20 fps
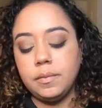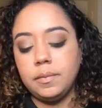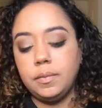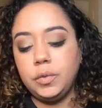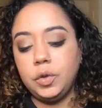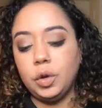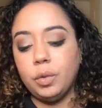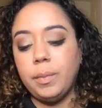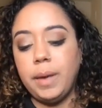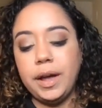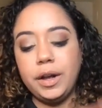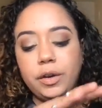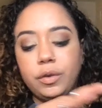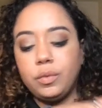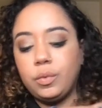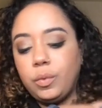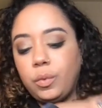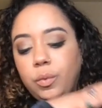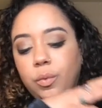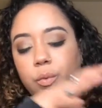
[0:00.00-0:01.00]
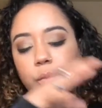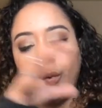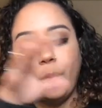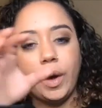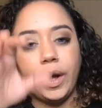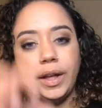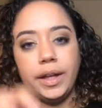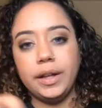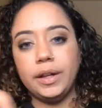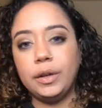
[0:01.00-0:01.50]
No matter
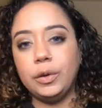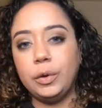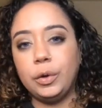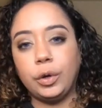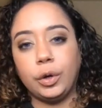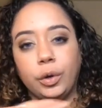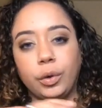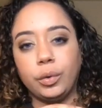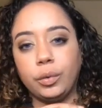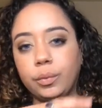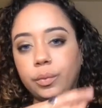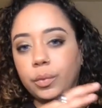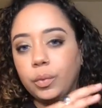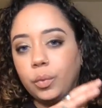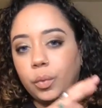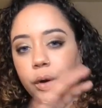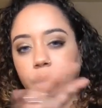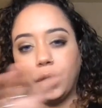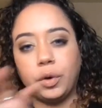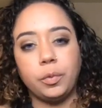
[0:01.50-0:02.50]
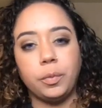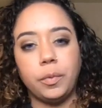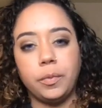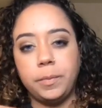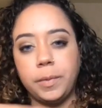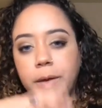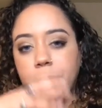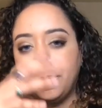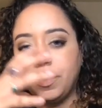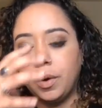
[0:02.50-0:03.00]
what or what group of
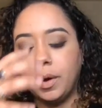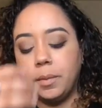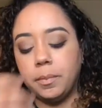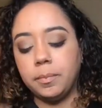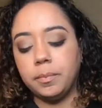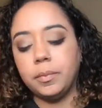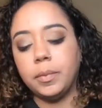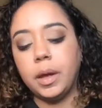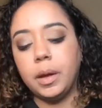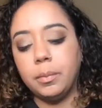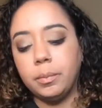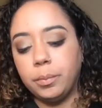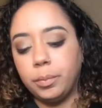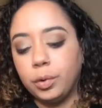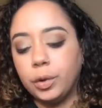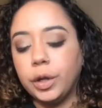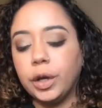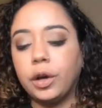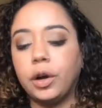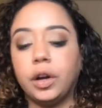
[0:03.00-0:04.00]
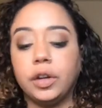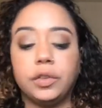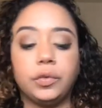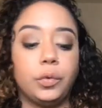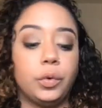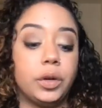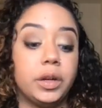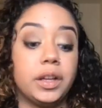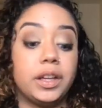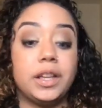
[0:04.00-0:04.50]
people I'm pulling cards
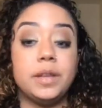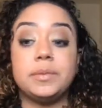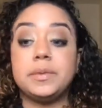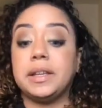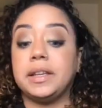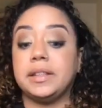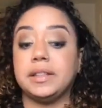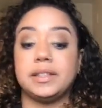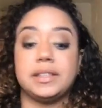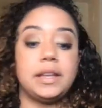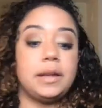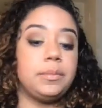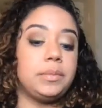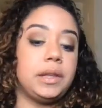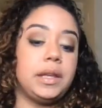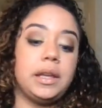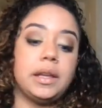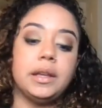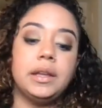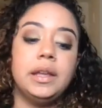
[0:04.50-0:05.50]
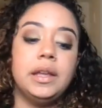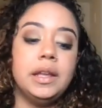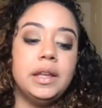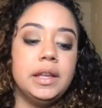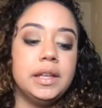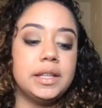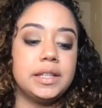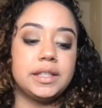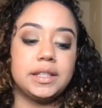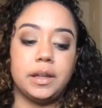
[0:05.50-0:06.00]
for, it keeps saying the same thing.
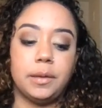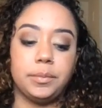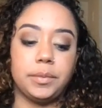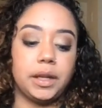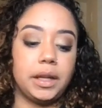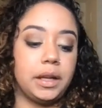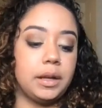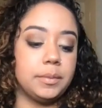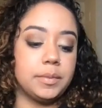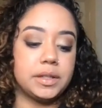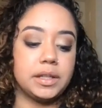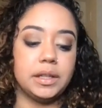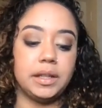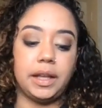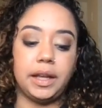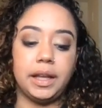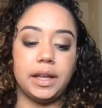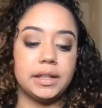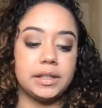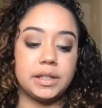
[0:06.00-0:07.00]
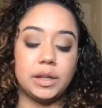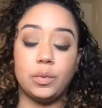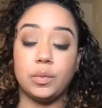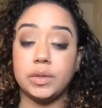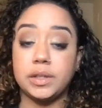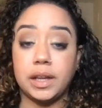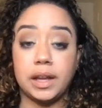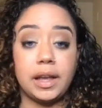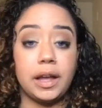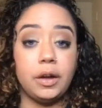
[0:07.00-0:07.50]
Something comes to light and
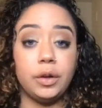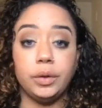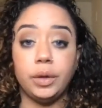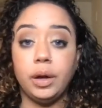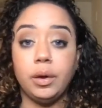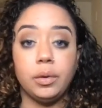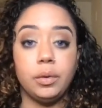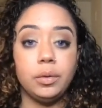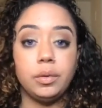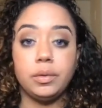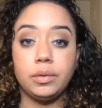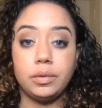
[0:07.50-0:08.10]
someone's like, hell no.